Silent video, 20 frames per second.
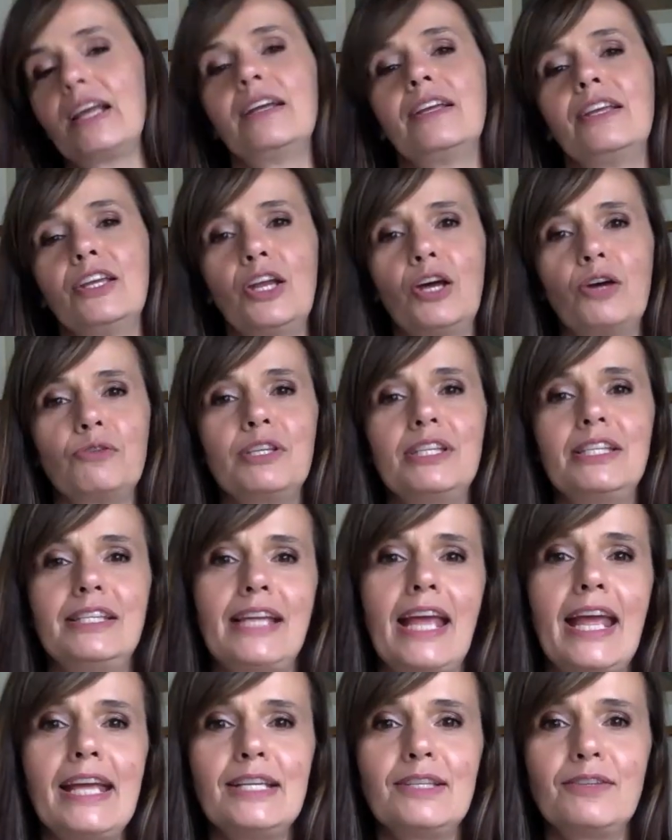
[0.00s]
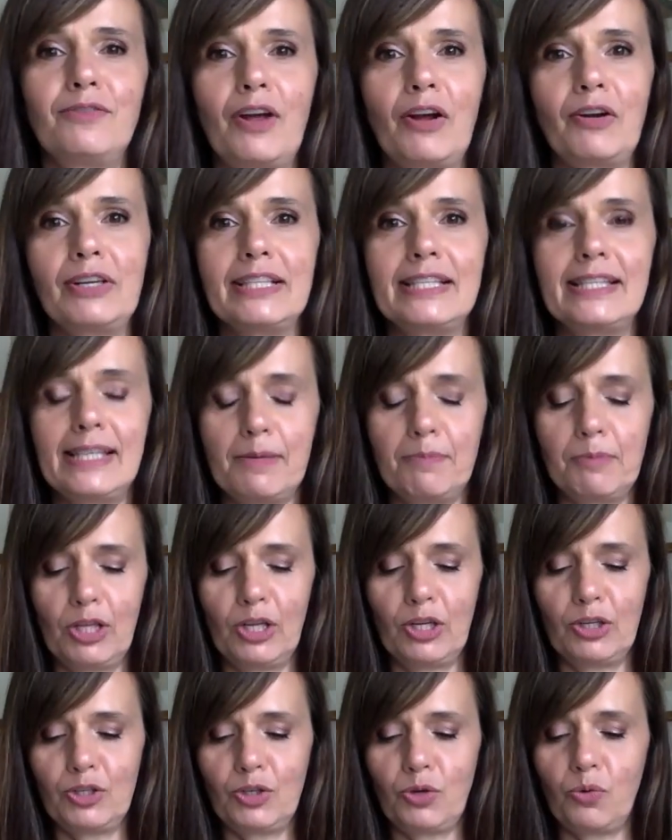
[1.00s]
you know, stays very
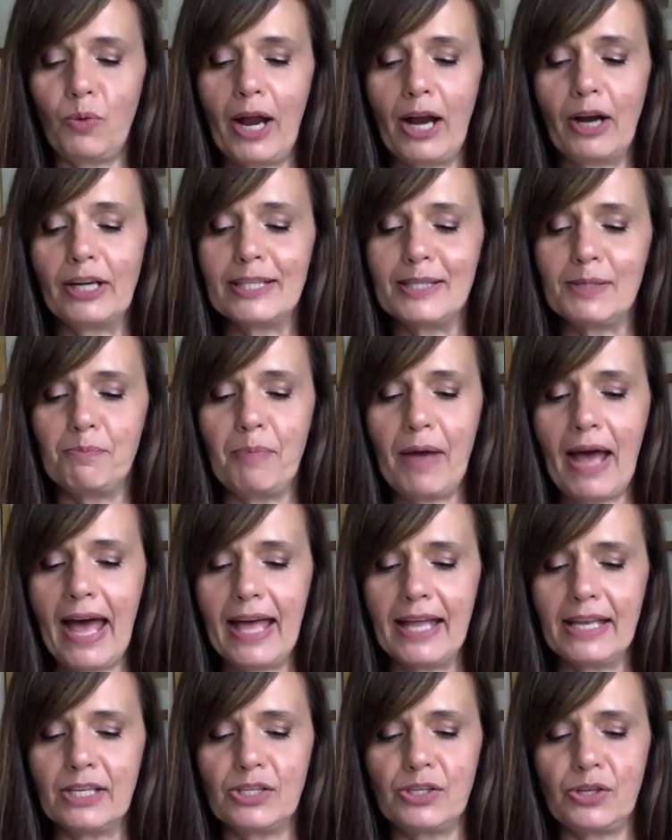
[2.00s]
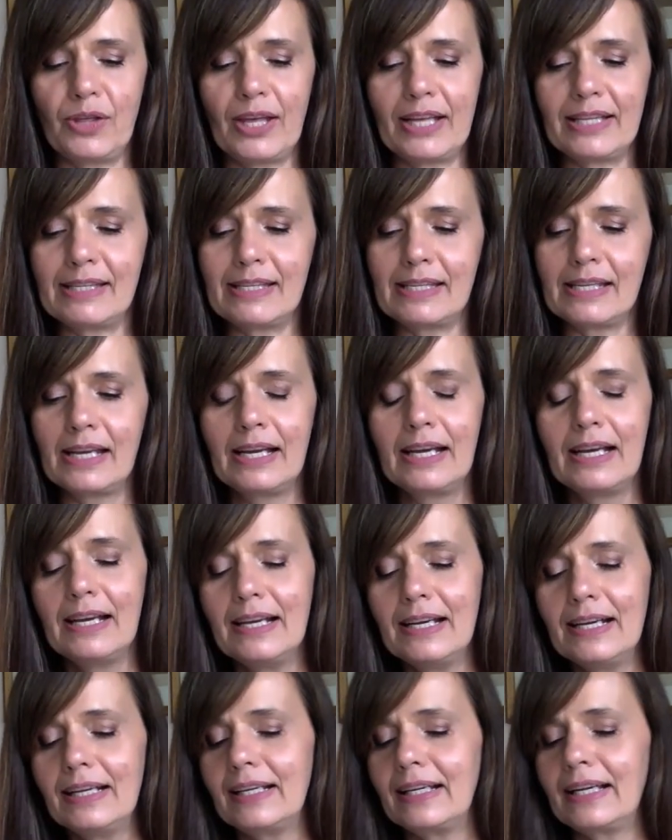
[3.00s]
similar to where it's been. So that's
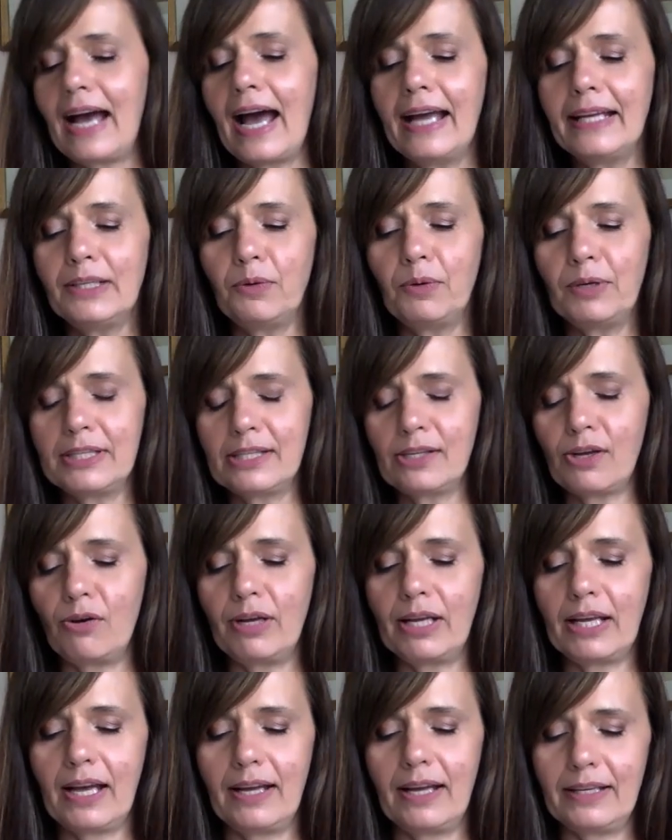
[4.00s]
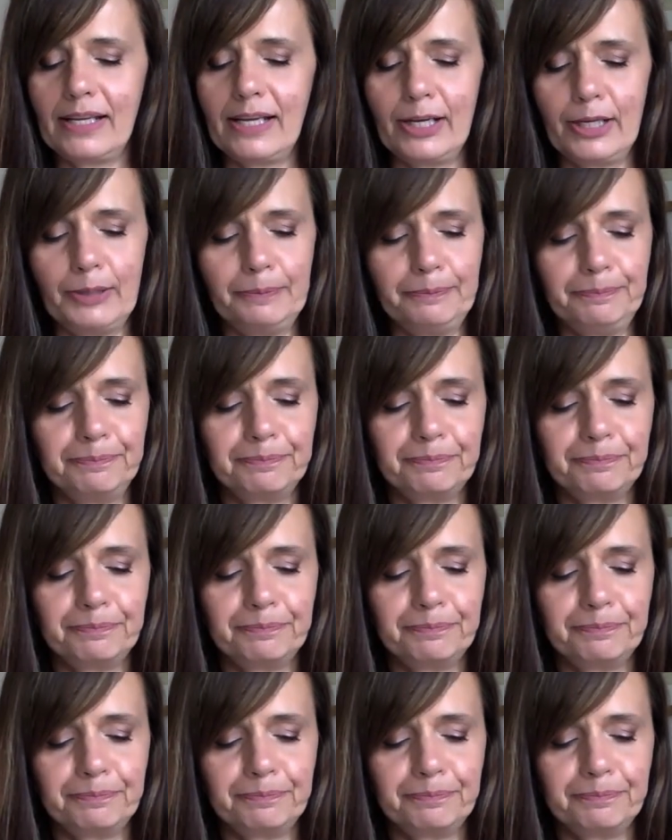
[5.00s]
kind of what's going on here.